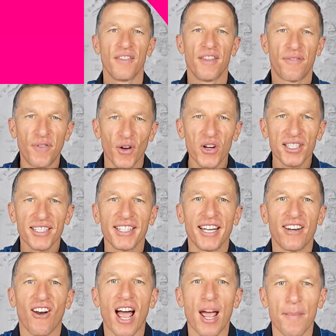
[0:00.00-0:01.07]
The first
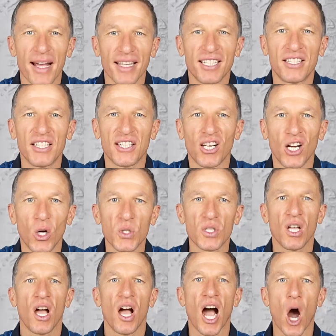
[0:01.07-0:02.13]
leader I met disclosed
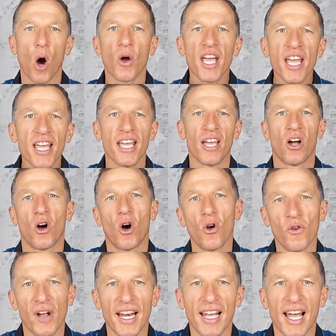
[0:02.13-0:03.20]
how he
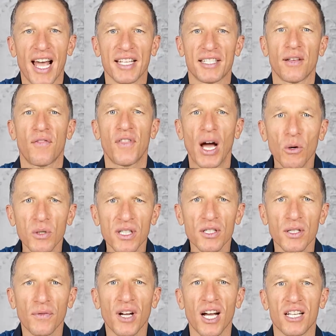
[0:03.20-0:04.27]
already has thousands
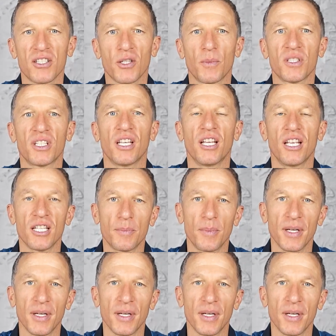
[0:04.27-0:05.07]
of customers in his